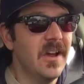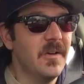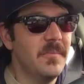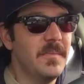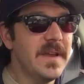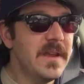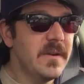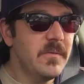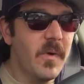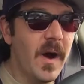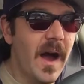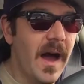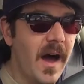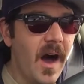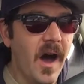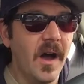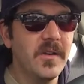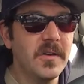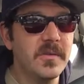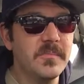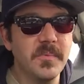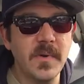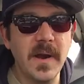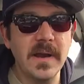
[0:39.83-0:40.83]
Meanwhile, all
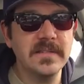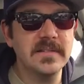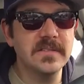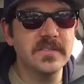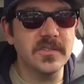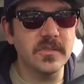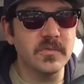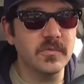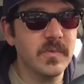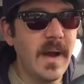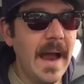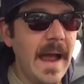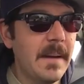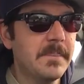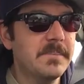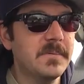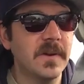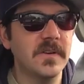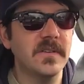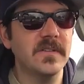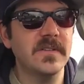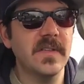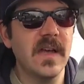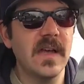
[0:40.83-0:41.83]
your presents are wrapped
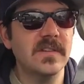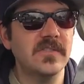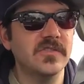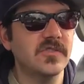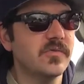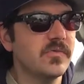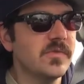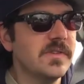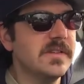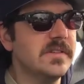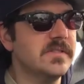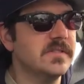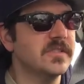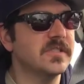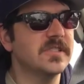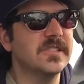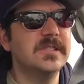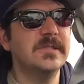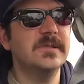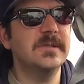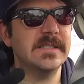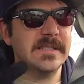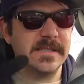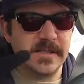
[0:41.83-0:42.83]
under that tree and you're
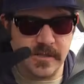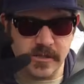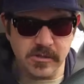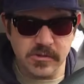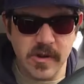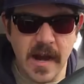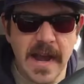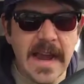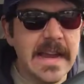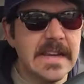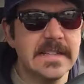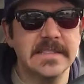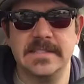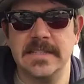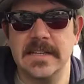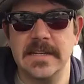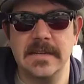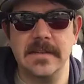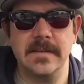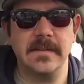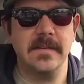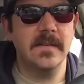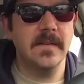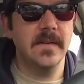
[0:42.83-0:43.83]
going crazy.